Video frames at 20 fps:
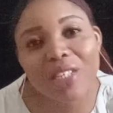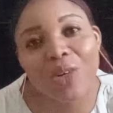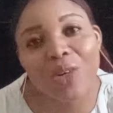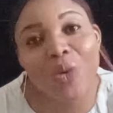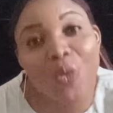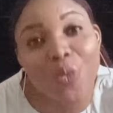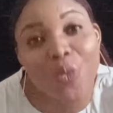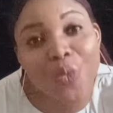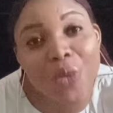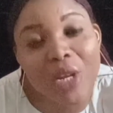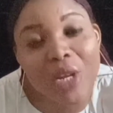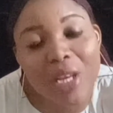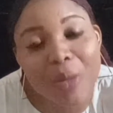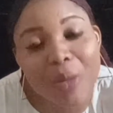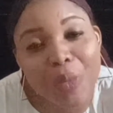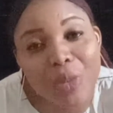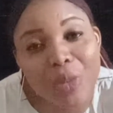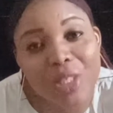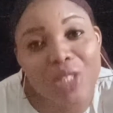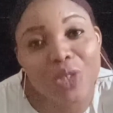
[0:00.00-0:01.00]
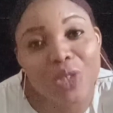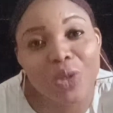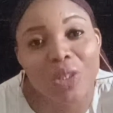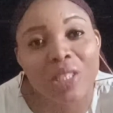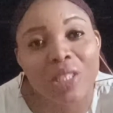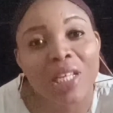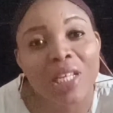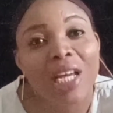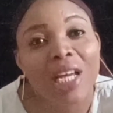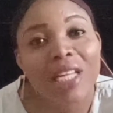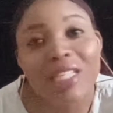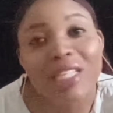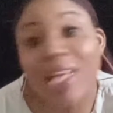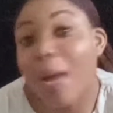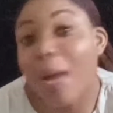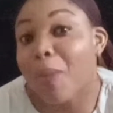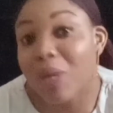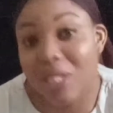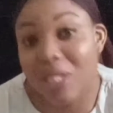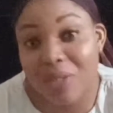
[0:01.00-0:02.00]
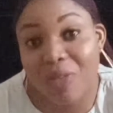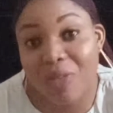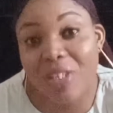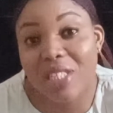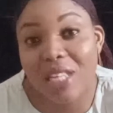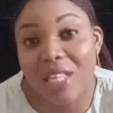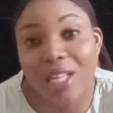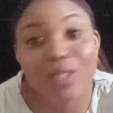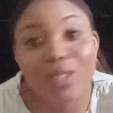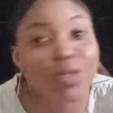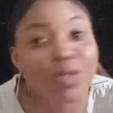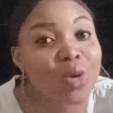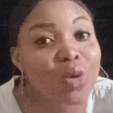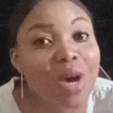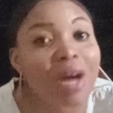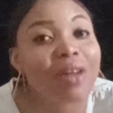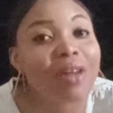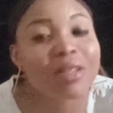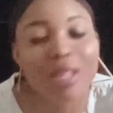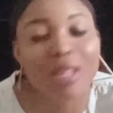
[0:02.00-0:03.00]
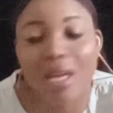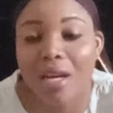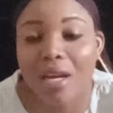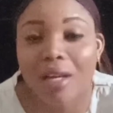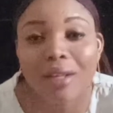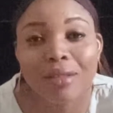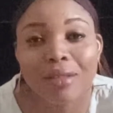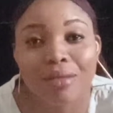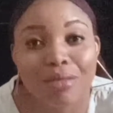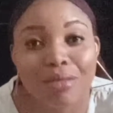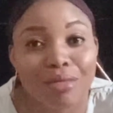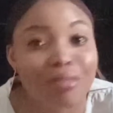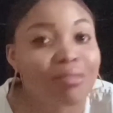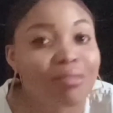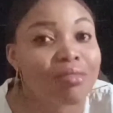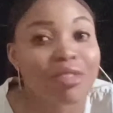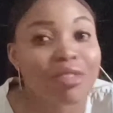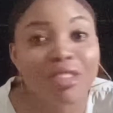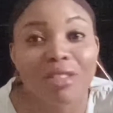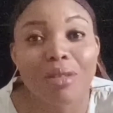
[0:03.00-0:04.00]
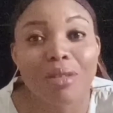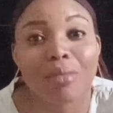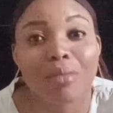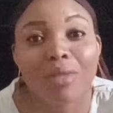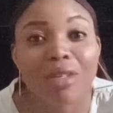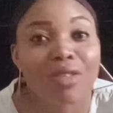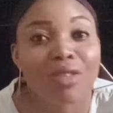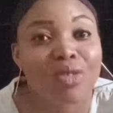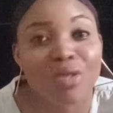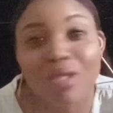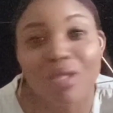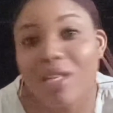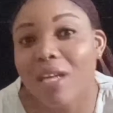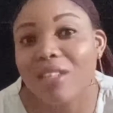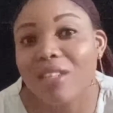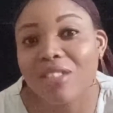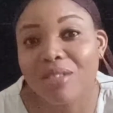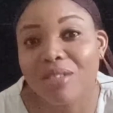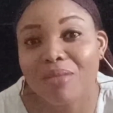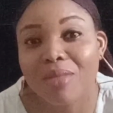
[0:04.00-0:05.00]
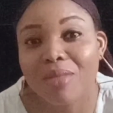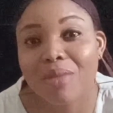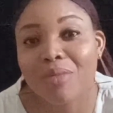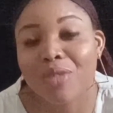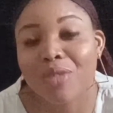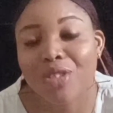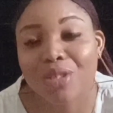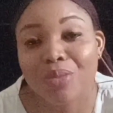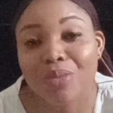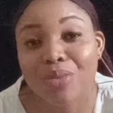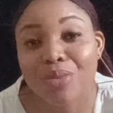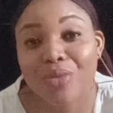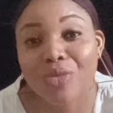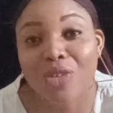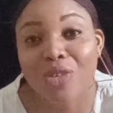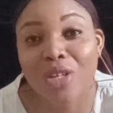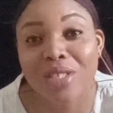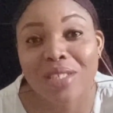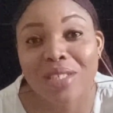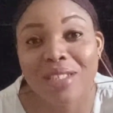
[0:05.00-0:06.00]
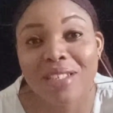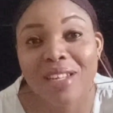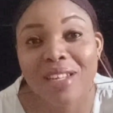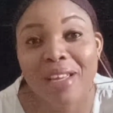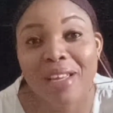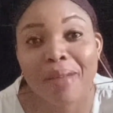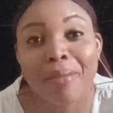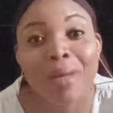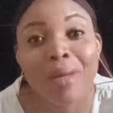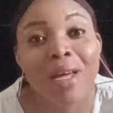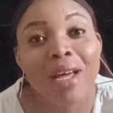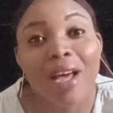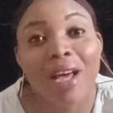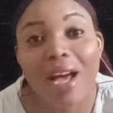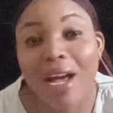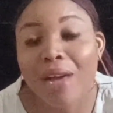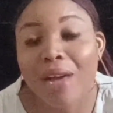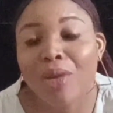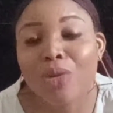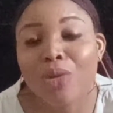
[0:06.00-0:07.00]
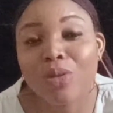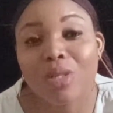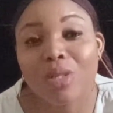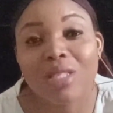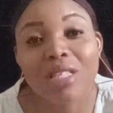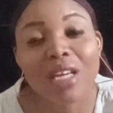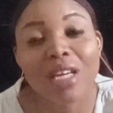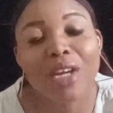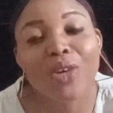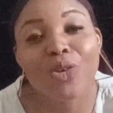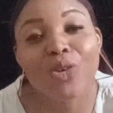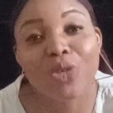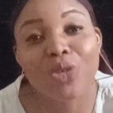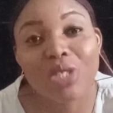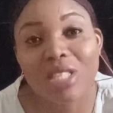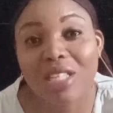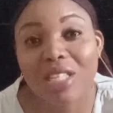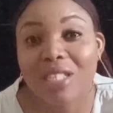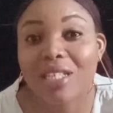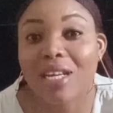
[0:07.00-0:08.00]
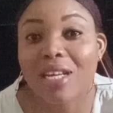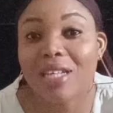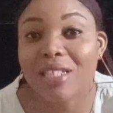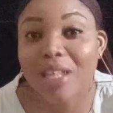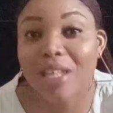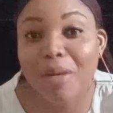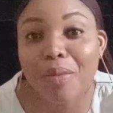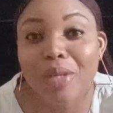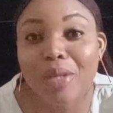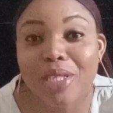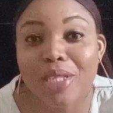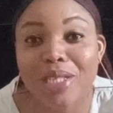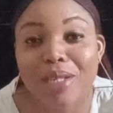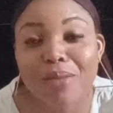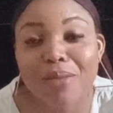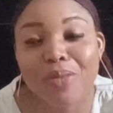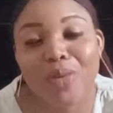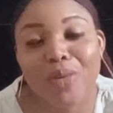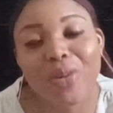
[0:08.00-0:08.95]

when they put it on, they are motivated to go out there and do something, use that gym membership you've gotten them, and also take notes in their diabetic book.